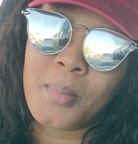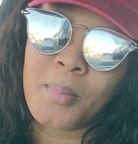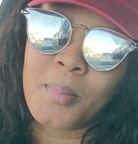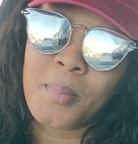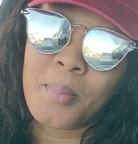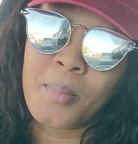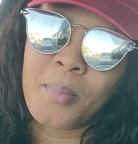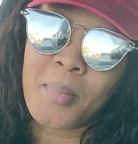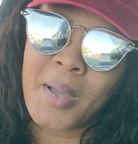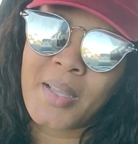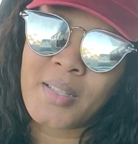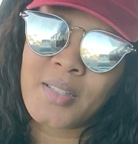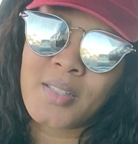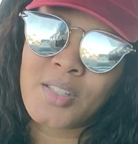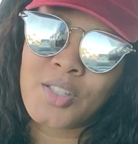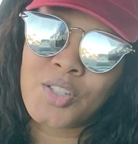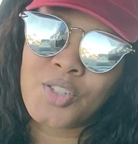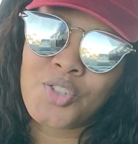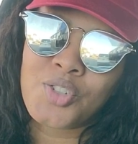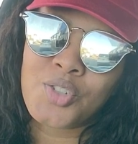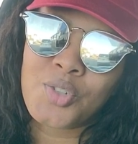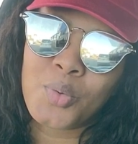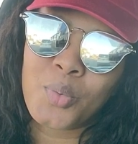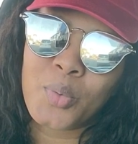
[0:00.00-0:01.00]
my
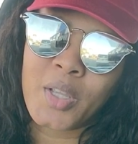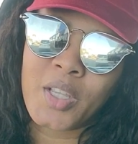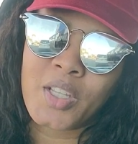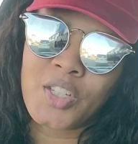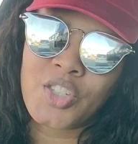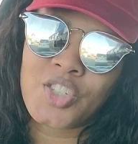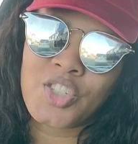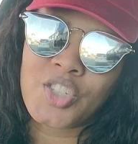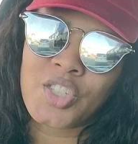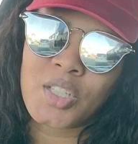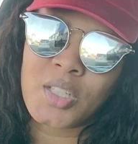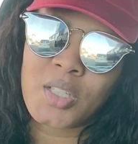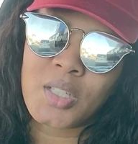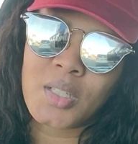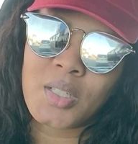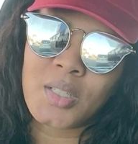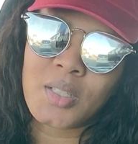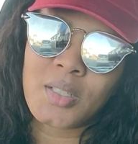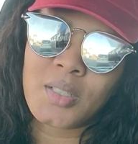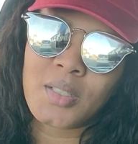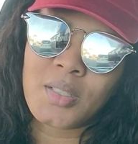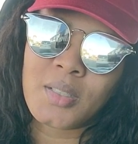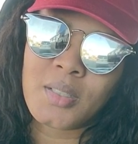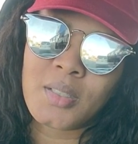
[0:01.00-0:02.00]

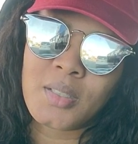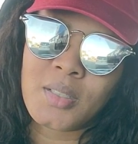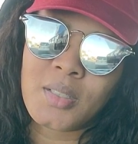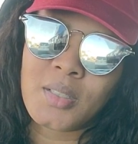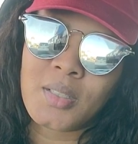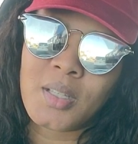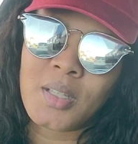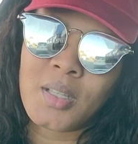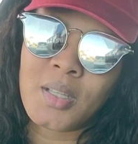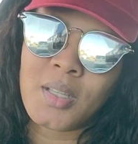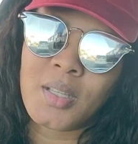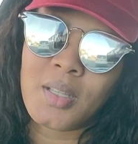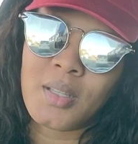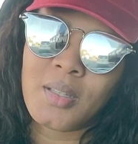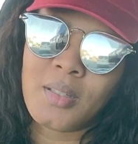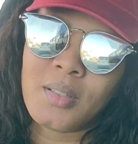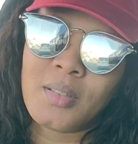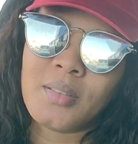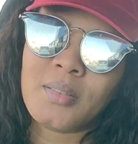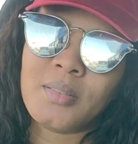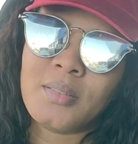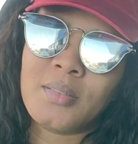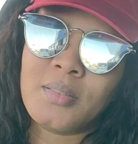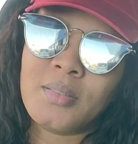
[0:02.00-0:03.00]
situation it
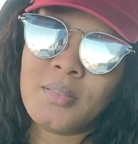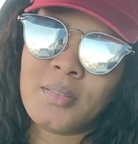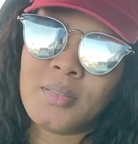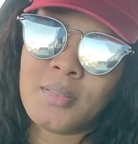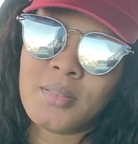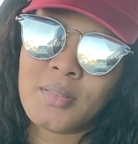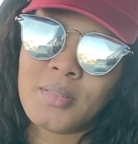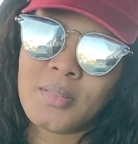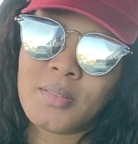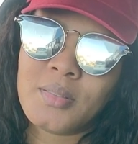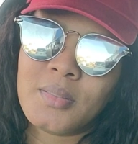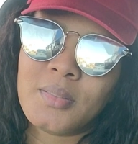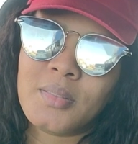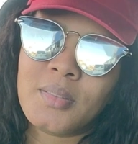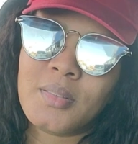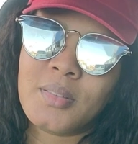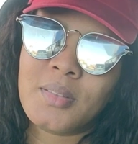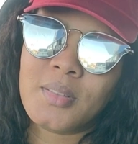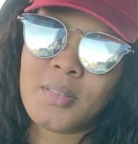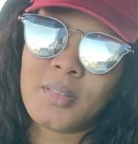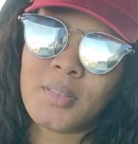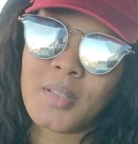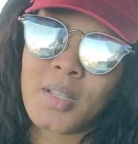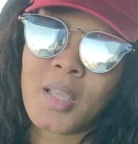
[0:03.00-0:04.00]

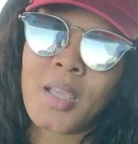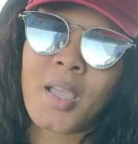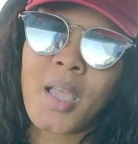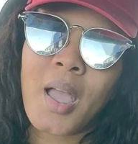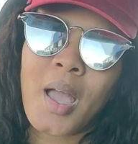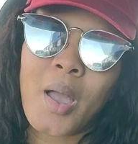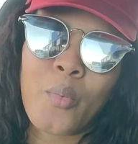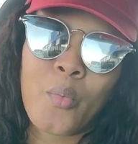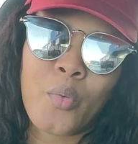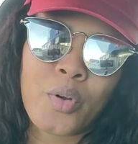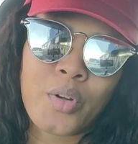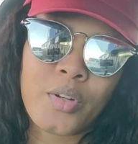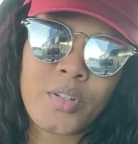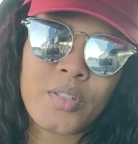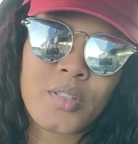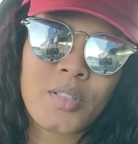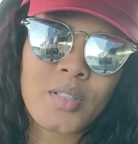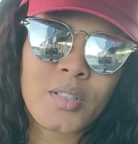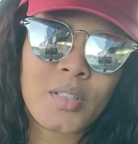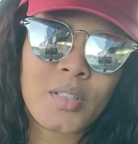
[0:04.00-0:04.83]
it got worse.